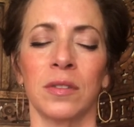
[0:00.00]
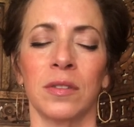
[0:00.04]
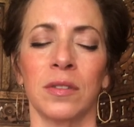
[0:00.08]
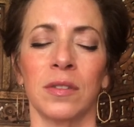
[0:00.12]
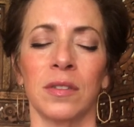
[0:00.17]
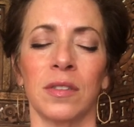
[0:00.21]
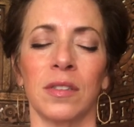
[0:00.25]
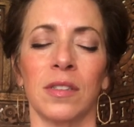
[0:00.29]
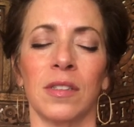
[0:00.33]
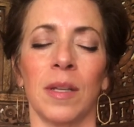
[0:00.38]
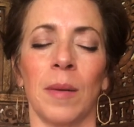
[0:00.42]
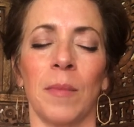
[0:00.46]

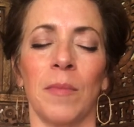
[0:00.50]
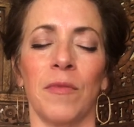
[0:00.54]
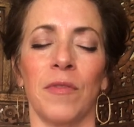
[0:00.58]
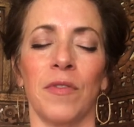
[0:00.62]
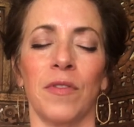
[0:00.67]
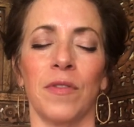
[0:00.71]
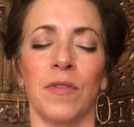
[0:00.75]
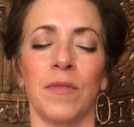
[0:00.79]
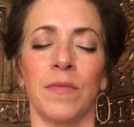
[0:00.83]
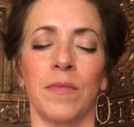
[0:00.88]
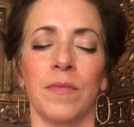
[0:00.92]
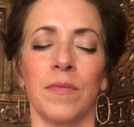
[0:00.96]

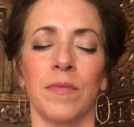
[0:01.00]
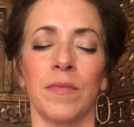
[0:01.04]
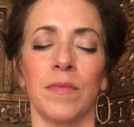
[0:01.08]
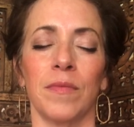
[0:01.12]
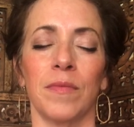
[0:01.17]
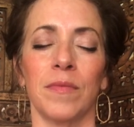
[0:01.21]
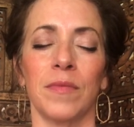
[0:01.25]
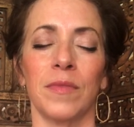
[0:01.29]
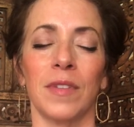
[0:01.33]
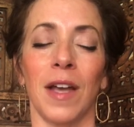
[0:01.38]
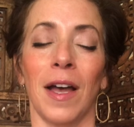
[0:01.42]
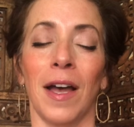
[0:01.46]

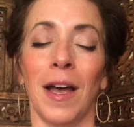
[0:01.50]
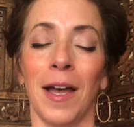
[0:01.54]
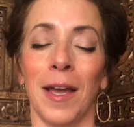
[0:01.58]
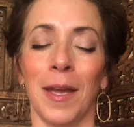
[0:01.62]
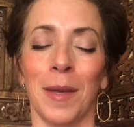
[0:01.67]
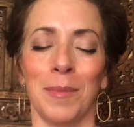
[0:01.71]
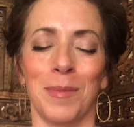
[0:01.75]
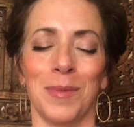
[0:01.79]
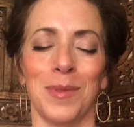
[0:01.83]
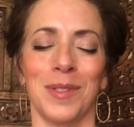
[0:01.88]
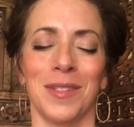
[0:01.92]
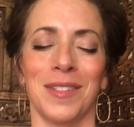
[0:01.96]

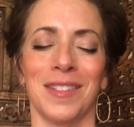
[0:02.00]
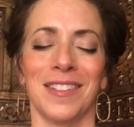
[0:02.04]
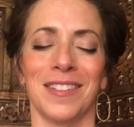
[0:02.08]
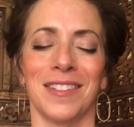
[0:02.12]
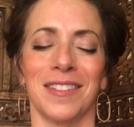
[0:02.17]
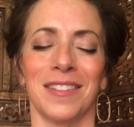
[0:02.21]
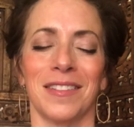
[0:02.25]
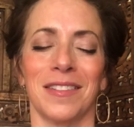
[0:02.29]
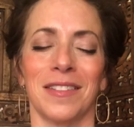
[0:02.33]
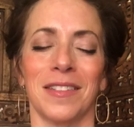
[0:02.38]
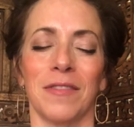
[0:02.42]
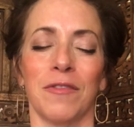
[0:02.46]
Sometimes,
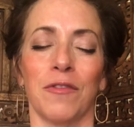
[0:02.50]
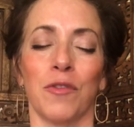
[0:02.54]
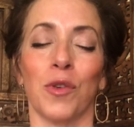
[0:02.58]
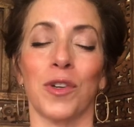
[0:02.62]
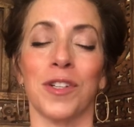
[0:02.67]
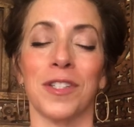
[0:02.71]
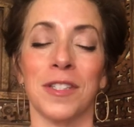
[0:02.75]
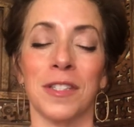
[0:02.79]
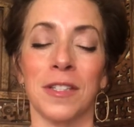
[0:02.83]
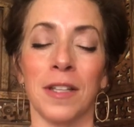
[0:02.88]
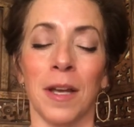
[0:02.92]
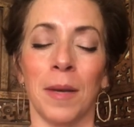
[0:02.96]
for
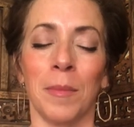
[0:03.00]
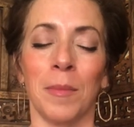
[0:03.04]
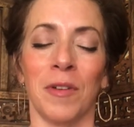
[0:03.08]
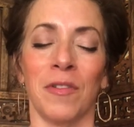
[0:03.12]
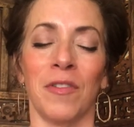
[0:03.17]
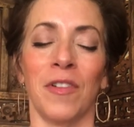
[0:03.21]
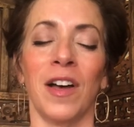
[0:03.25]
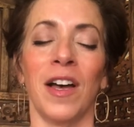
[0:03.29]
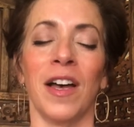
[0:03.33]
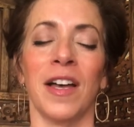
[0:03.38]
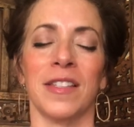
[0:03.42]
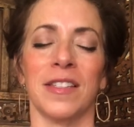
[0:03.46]
some of
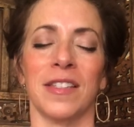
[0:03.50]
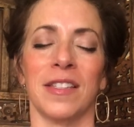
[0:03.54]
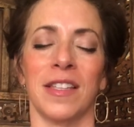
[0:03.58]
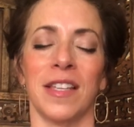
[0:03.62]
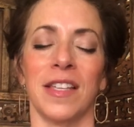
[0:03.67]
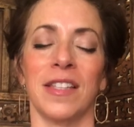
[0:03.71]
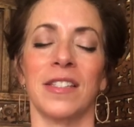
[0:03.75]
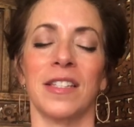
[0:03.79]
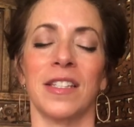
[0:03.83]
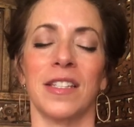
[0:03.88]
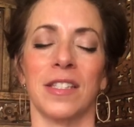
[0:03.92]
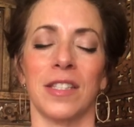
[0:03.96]
us,
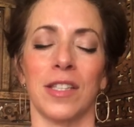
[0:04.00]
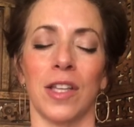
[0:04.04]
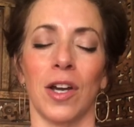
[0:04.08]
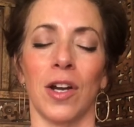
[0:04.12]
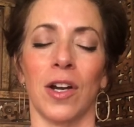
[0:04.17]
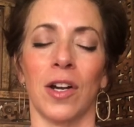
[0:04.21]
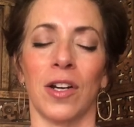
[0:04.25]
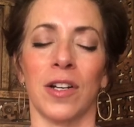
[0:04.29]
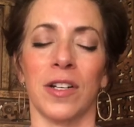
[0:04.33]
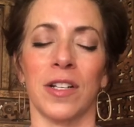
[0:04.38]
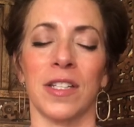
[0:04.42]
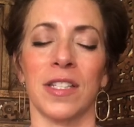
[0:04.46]
this is the
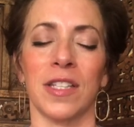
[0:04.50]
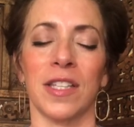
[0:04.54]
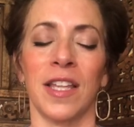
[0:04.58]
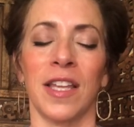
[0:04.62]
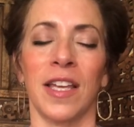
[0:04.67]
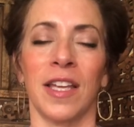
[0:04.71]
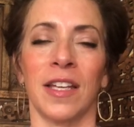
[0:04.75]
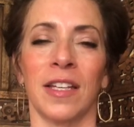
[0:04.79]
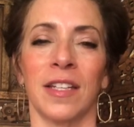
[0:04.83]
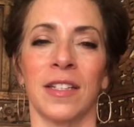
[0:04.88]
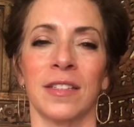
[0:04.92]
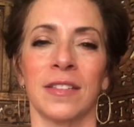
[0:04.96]
hardest
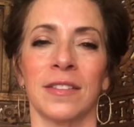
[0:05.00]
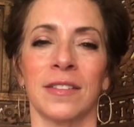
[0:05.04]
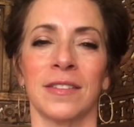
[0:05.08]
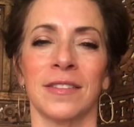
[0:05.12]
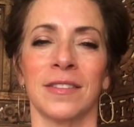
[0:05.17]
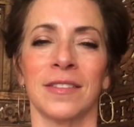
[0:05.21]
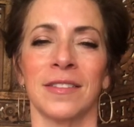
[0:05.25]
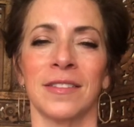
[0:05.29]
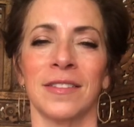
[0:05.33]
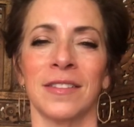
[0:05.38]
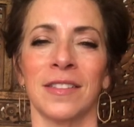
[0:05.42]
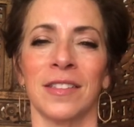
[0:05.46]
thing.
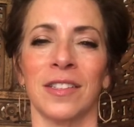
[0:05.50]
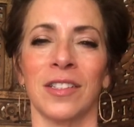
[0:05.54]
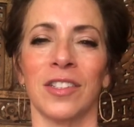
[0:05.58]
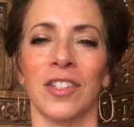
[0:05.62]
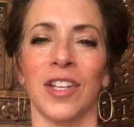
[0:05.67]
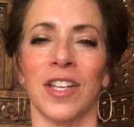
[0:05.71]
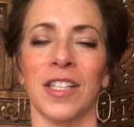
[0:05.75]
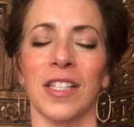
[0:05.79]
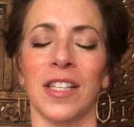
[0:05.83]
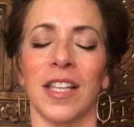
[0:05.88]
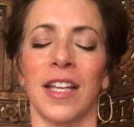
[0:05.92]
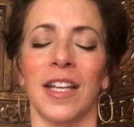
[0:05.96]

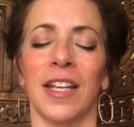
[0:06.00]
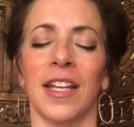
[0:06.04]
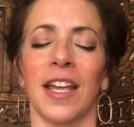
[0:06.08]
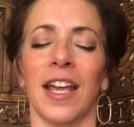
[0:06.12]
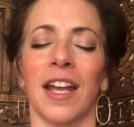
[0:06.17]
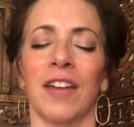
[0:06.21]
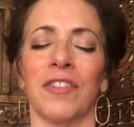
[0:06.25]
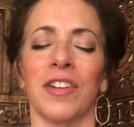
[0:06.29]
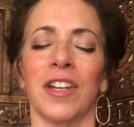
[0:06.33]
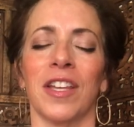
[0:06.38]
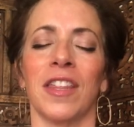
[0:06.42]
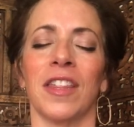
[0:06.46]
Just letting
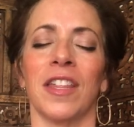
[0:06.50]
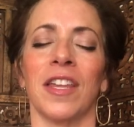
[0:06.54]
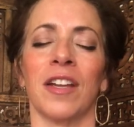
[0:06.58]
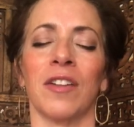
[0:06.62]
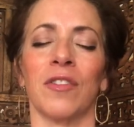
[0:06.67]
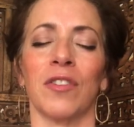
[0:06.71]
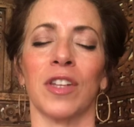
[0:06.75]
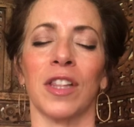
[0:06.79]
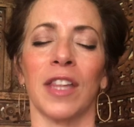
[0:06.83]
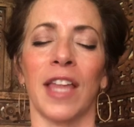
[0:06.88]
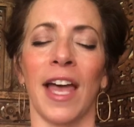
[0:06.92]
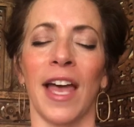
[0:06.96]
everything
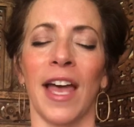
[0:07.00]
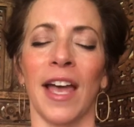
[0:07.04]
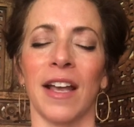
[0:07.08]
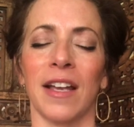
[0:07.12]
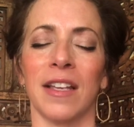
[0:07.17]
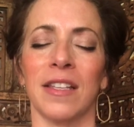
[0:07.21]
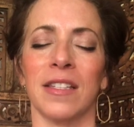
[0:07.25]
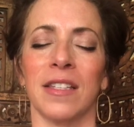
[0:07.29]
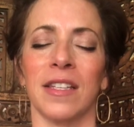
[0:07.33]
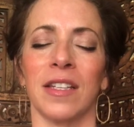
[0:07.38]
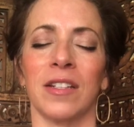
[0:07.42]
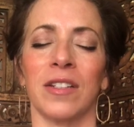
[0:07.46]

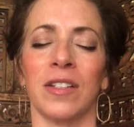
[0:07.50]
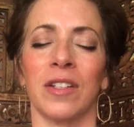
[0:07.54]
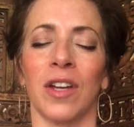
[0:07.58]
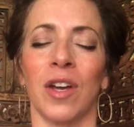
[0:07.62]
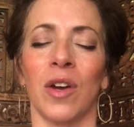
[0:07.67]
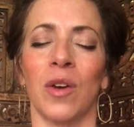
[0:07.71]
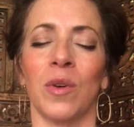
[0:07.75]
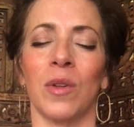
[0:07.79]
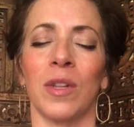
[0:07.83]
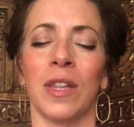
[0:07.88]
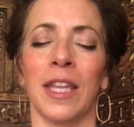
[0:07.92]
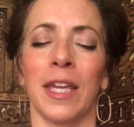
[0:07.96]
relax and
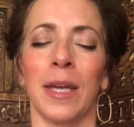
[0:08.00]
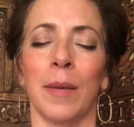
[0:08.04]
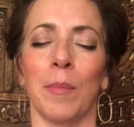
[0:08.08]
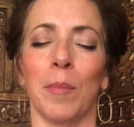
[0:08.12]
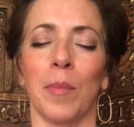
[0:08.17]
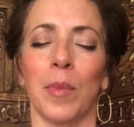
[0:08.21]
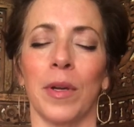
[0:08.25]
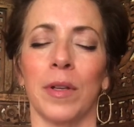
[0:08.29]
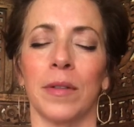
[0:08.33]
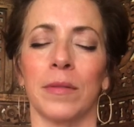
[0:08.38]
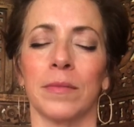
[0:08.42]
go limp.